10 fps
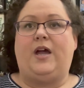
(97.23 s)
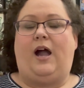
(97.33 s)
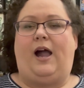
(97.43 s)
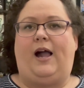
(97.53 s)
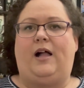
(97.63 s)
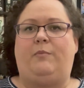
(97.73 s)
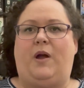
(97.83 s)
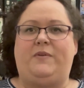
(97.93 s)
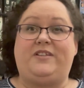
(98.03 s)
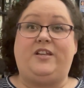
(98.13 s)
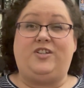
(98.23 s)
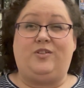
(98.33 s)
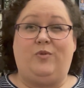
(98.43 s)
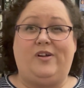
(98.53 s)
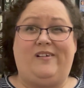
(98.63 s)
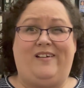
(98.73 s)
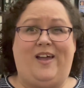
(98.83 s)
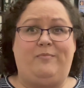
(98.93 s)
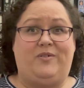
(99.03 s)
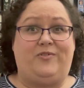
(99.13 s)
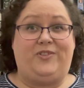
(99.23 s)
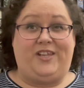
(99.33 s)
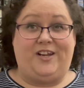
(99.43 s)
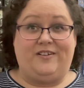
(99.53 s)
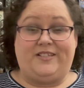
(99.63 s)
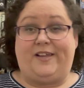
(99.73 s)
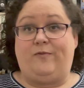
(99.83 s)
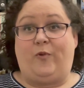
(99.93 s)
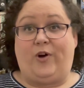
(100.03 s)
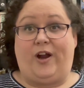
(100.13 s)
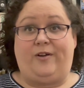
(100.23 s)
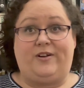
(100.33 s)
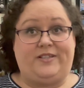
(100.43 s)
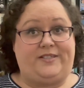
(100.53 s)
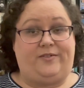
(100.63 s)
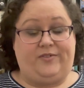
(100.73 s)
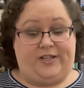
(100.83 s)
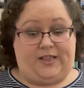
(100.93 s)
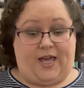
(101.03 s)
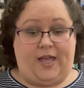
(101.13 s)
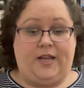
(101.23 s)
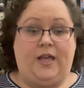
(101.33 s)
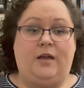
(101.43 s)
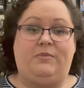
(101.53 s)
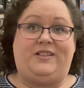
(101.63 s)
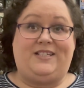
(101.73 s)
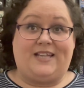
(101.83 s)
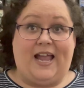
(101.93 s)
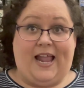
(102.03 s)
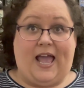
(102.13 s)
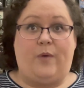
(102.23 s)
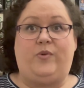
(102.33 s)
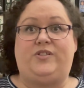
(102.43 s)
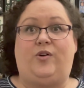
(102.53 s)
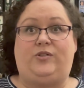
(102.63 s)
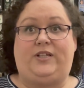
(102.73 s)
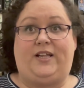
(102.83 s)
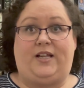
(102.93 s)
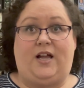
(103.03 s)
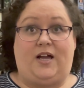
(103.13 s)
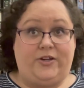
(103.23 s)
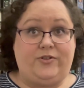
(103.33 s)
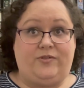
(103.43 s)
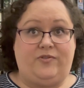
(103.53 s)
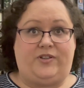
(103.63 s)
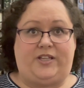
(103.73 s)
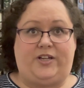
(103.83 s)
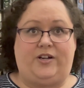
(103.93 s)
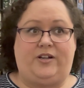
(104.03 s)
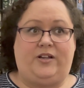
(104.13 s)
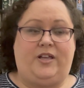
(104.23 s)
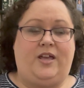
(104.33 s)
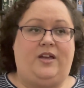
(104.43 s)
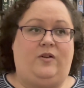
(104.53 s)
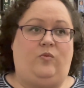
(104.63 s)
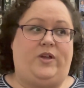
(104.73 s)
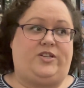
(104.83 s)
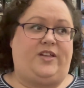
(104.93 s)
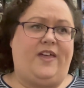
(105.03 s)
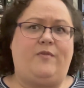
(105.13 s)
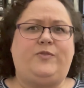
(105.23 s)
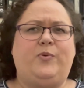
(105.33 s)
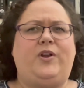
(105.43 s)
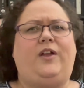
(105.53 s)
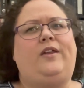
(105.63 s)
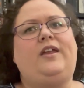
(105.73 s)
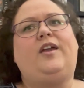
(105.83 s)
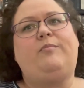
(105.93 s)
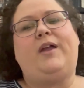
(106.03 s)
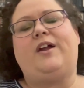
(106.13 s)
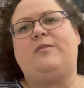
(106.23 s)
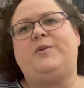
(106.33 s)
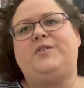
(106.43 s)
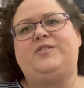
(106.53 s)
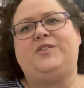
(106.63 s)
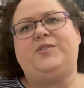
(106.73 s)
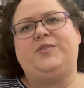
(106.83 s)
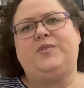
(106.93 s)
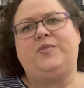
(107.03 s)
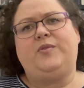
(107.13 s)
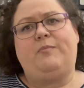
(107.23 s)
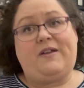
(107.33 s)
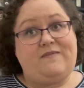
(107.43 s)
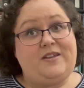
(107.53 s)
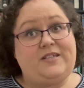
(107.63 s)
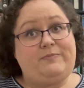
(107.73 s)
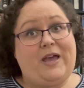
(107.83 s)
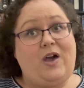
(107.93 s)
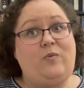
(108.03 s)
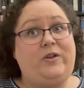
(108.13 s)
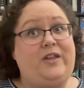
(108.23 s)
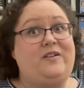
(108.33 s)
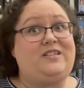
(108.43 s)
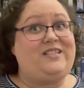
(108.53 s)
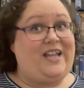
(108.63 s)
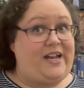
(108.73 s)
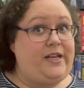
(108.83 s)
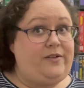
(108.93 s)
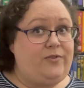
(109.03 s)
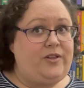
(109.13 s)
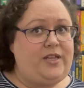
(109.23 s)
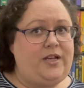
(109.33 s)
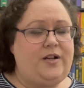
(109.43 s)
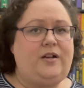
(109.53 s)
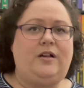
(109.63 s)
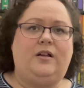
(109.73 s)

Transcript: I was going to do the workout app, but for the year it's like $400, so forget that. But the diet app was only $100 for the year, which I thought was pretty good and comparable to MyFitnessPal, where theirs is $80 for the year.